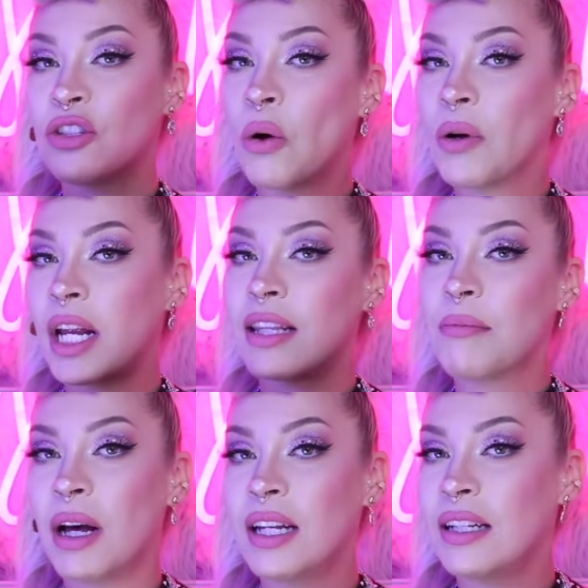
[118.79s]
donate the
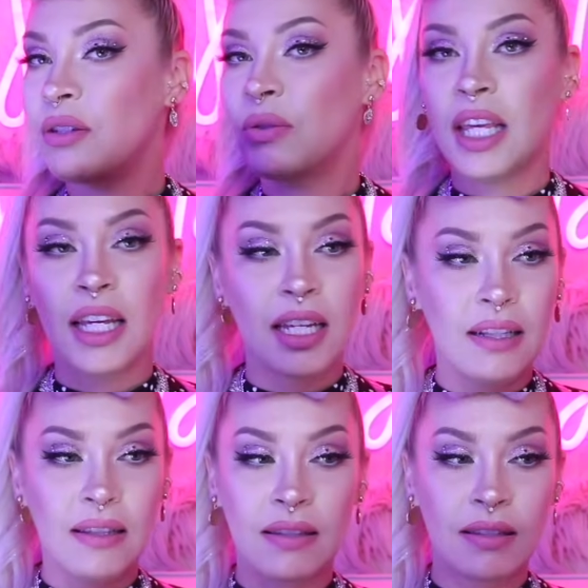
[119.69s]
money to
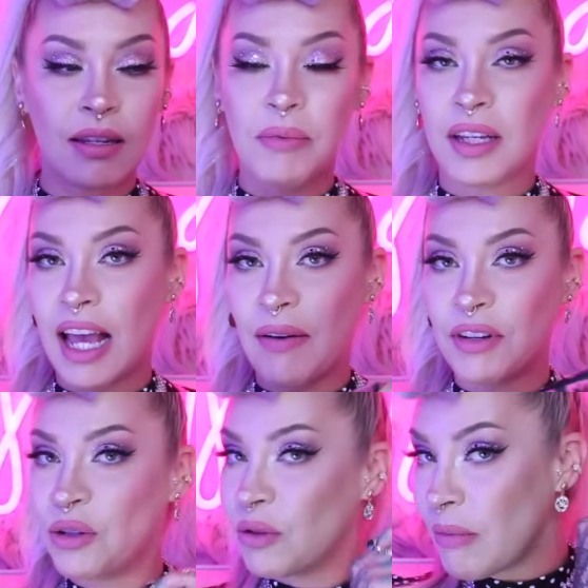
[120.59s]
kids, something
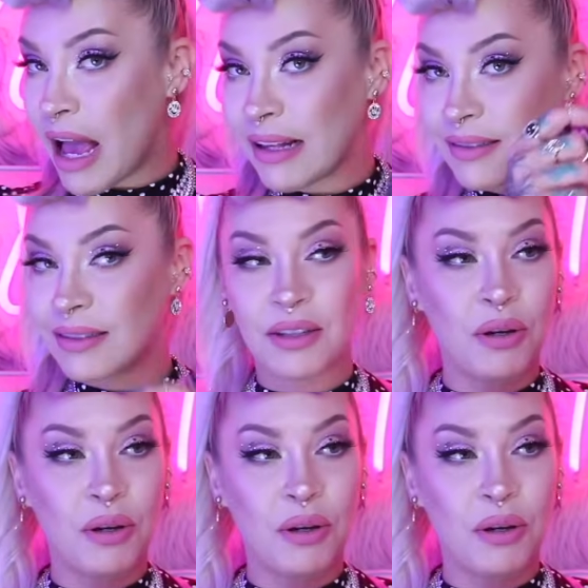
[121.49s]
having to do with masks and